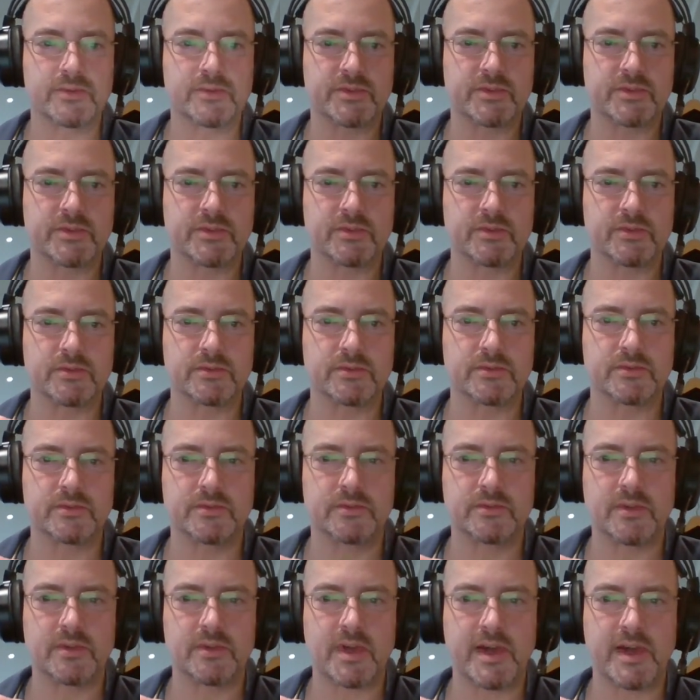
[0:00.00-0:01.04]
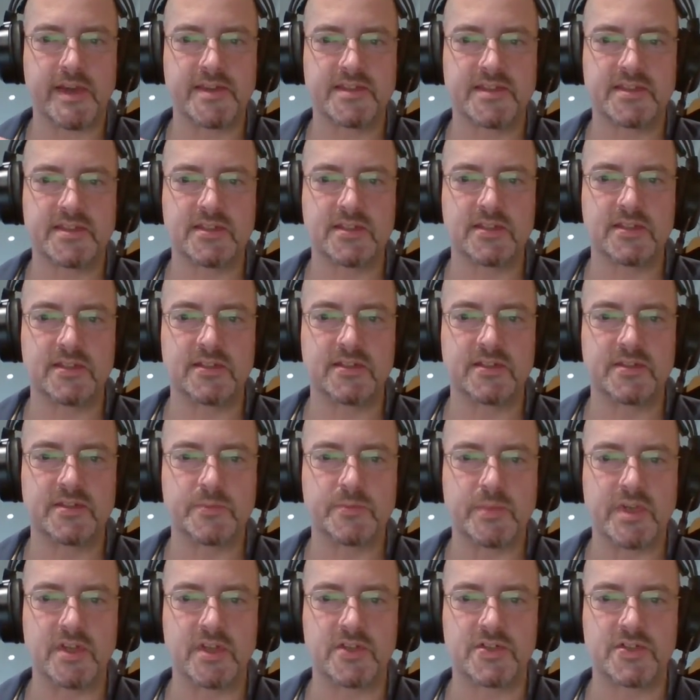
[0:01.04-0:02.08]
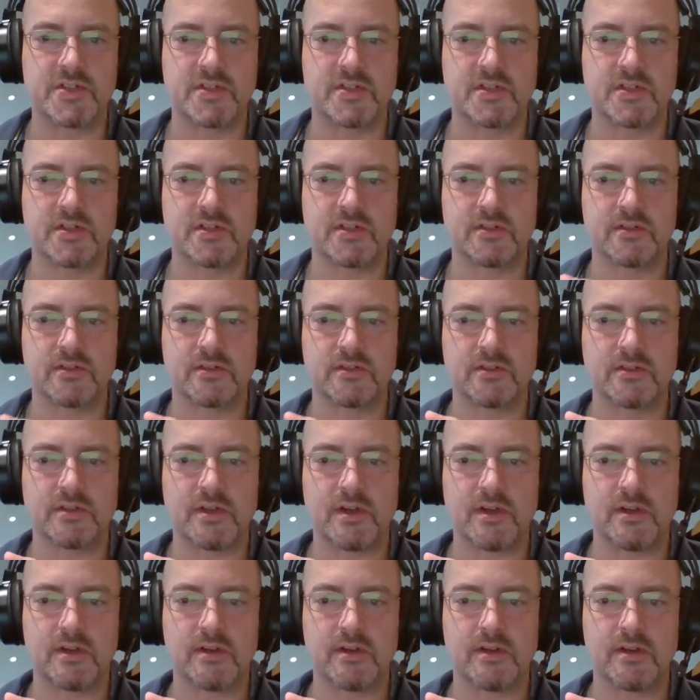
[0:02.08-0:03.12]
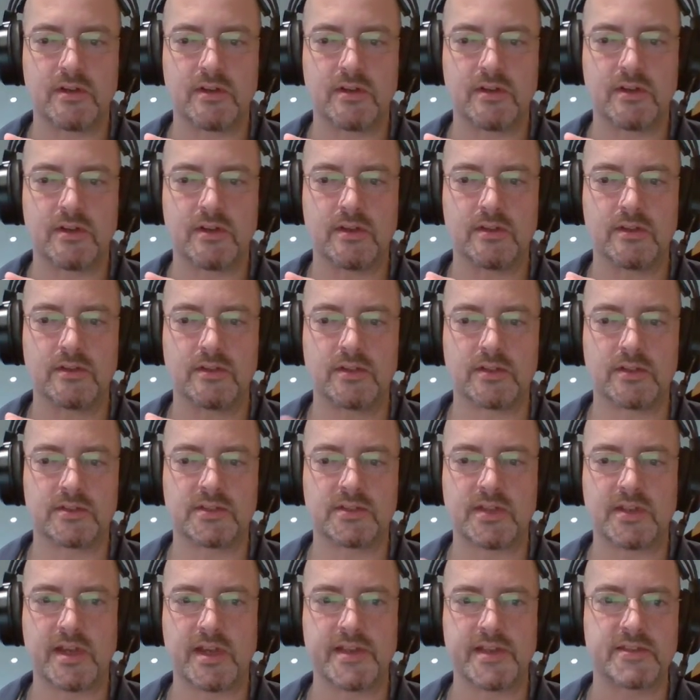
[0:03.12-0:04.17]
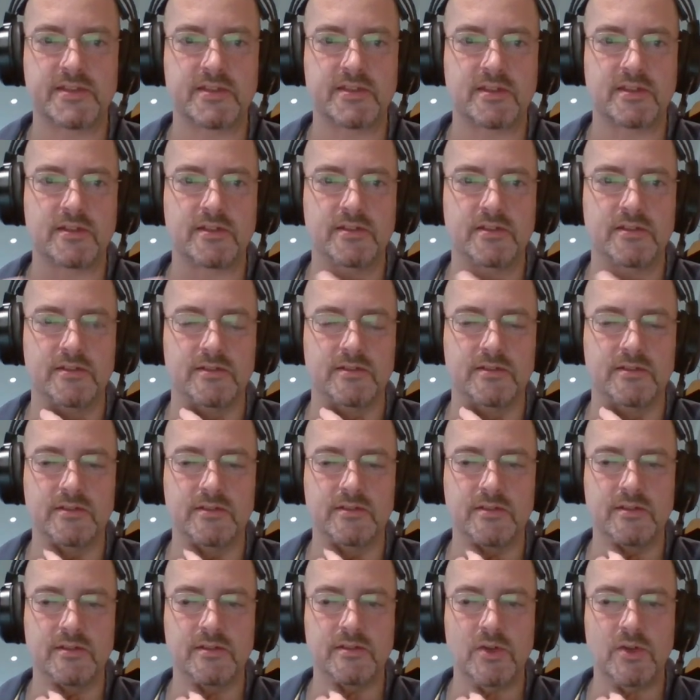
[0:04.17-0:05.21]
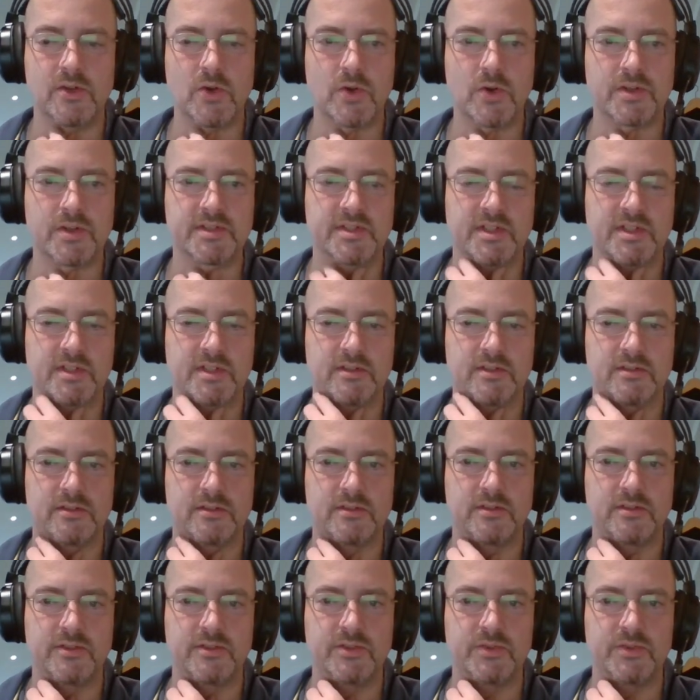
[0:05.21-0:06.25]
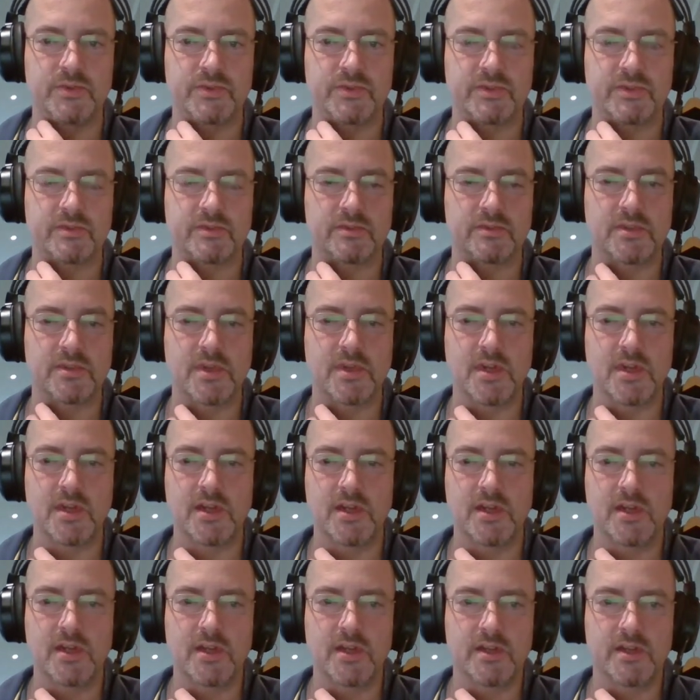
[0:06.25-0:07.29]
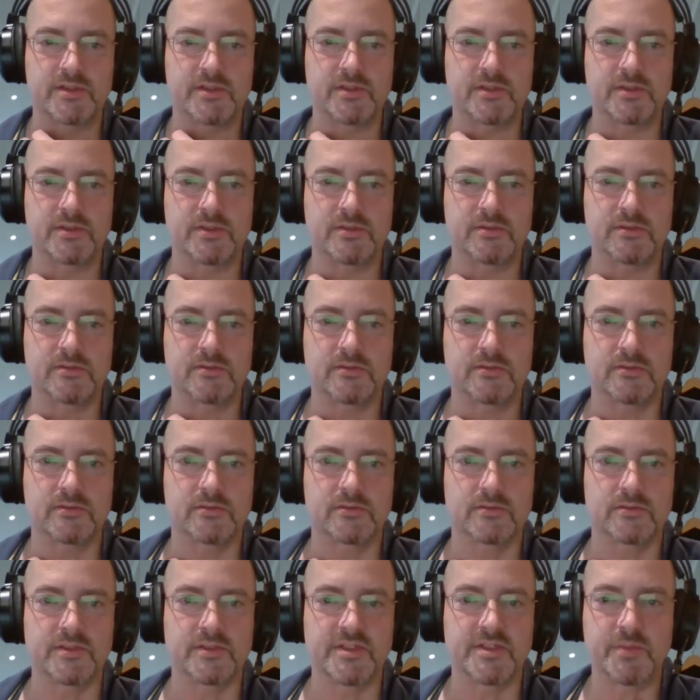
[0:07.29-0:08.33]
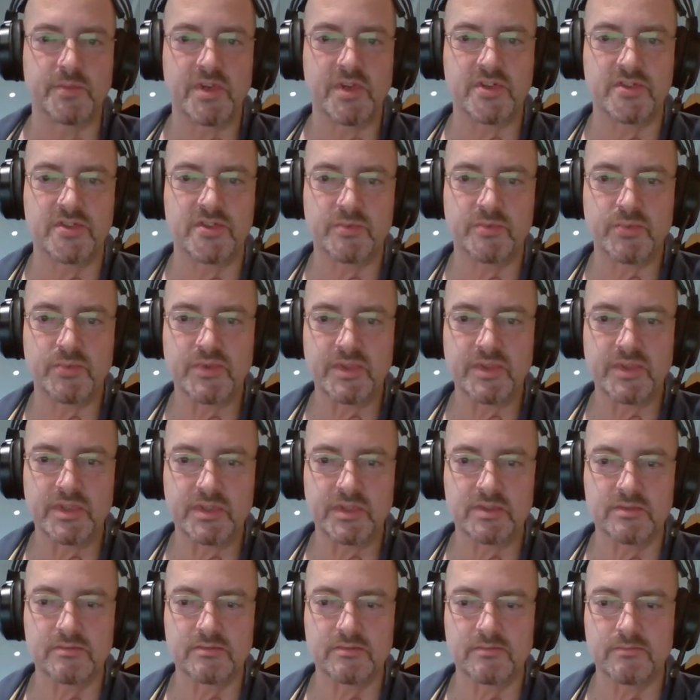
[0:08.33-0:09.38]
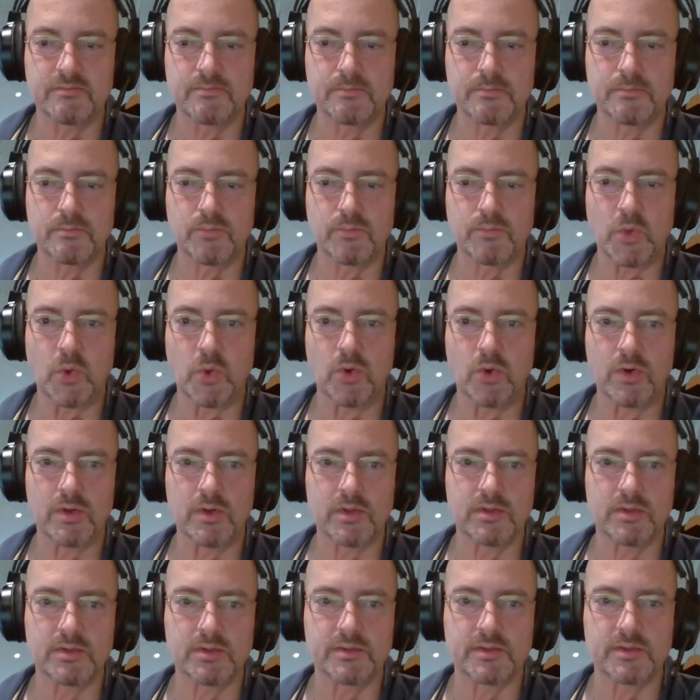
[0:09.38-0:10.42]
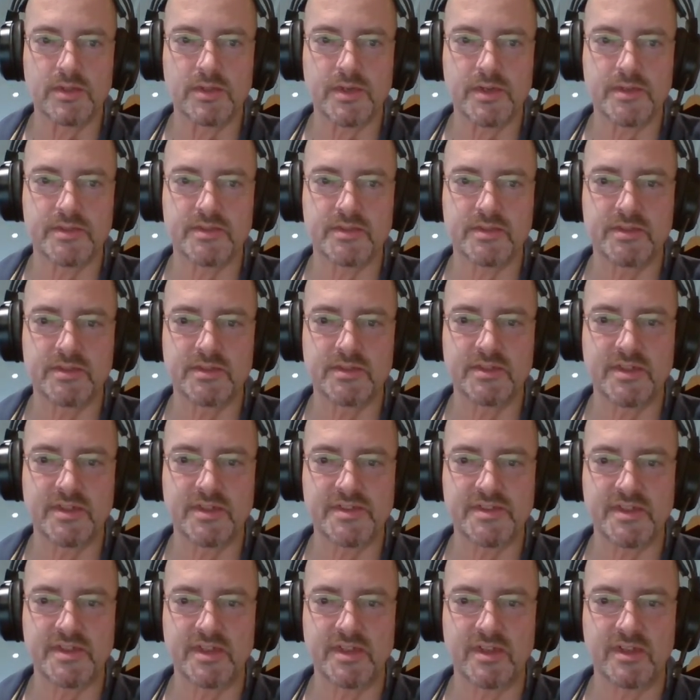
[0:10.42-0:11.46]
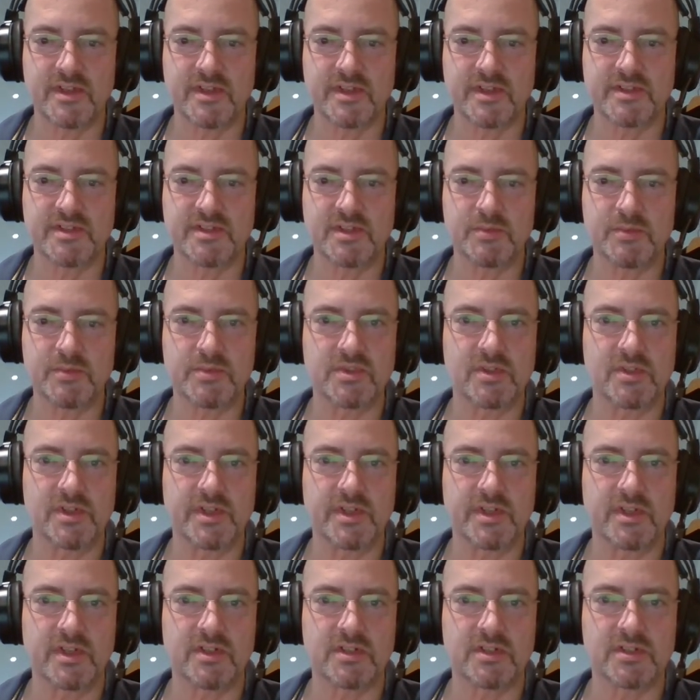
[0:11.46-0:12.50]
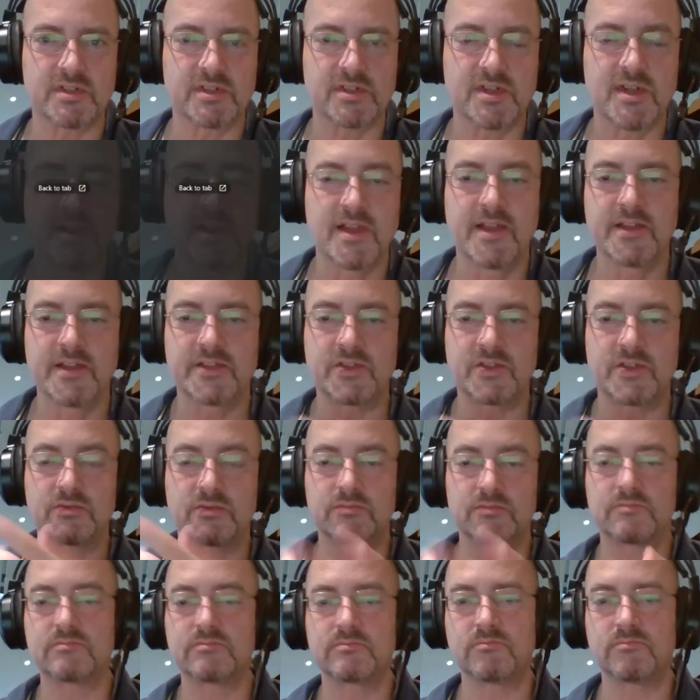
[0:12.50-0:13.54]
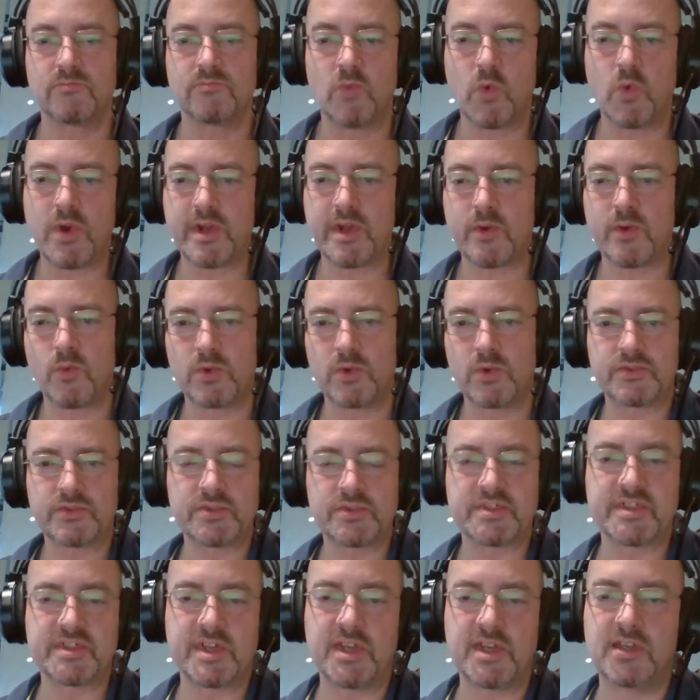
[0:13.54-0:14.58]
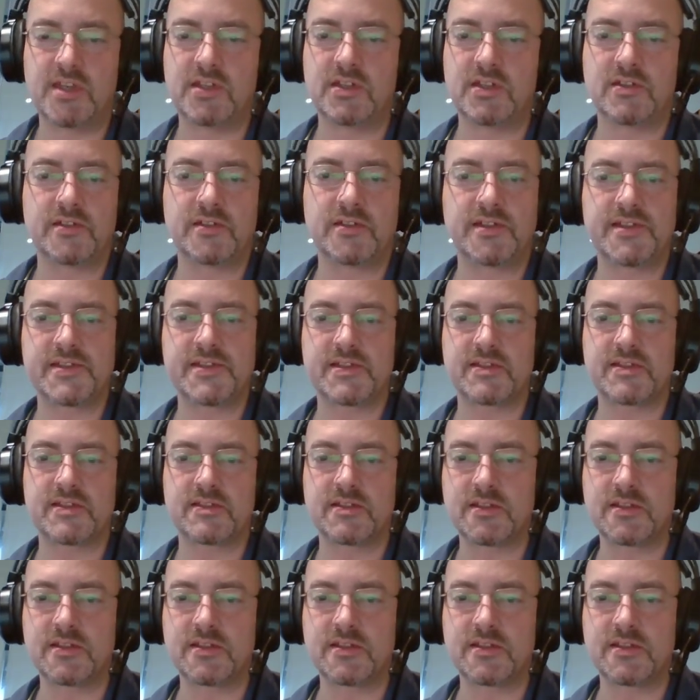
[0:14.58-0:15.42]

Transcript: so I see this page not as a logged in user. So this page is pretty poor. There's nothing except the link. So what I want to say here is